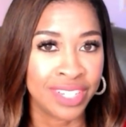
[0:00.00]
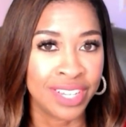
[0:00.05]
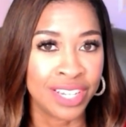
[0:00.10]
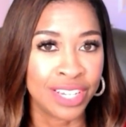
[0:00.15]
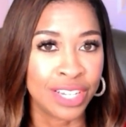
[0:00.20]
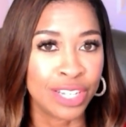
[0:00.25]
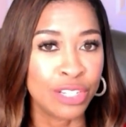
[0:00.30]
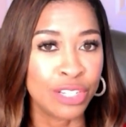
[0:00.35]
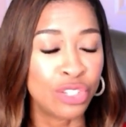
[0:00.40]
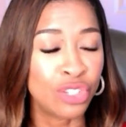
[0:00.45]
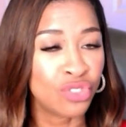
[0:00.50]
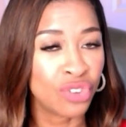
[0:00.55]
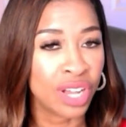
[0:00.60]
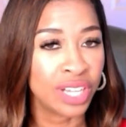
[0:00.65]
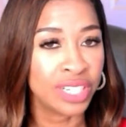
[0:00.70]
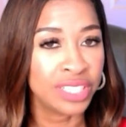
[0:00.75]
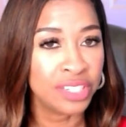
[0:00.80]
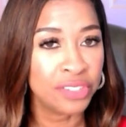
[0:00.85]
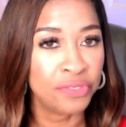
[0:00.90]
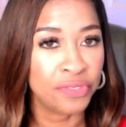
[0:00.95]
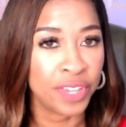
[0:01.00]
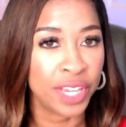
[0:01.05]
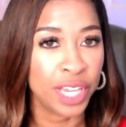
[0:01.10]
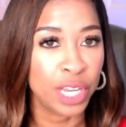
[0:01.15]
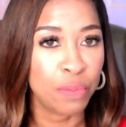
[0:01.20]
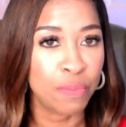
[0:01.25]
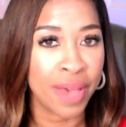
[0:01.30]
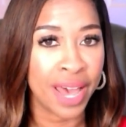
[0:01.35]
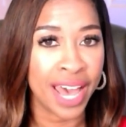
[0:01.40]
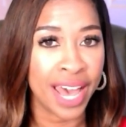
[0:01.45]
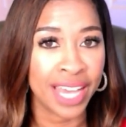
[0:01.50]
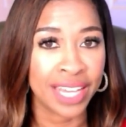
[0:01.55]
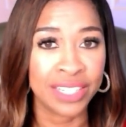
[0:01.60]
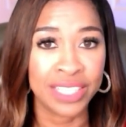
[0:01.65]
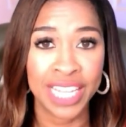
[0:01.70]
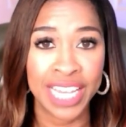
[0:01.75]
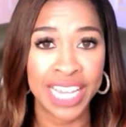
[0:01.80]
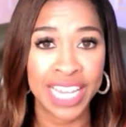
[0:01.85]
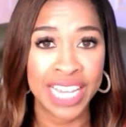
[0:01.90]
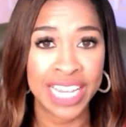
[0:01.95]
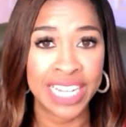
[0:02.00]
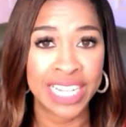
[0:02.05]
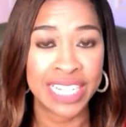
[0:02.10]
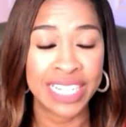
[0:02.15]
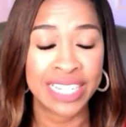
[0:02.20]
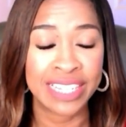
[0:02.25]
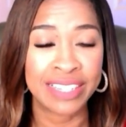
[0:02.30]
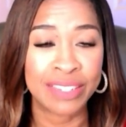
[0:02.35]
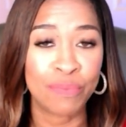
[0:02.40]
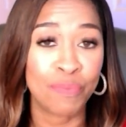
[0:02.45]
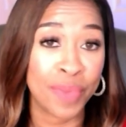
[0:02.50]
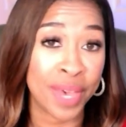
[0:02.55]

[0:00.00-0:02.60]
Constructive feedback lands